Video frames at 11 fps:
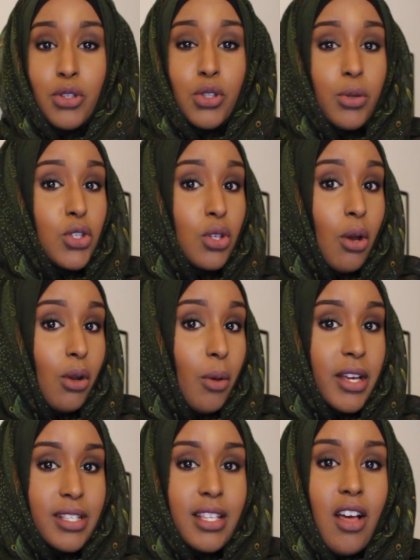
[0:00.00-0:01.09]
You can do it solo
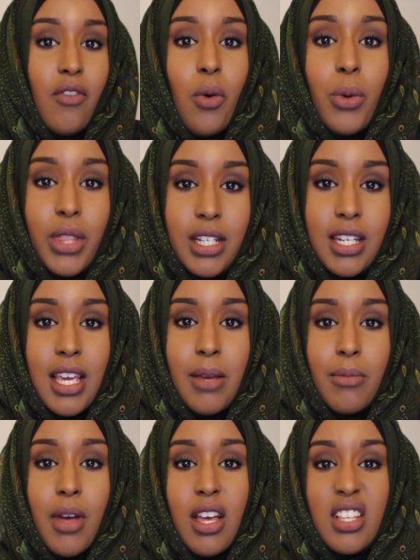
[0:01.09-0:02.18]
by yourself or with the team,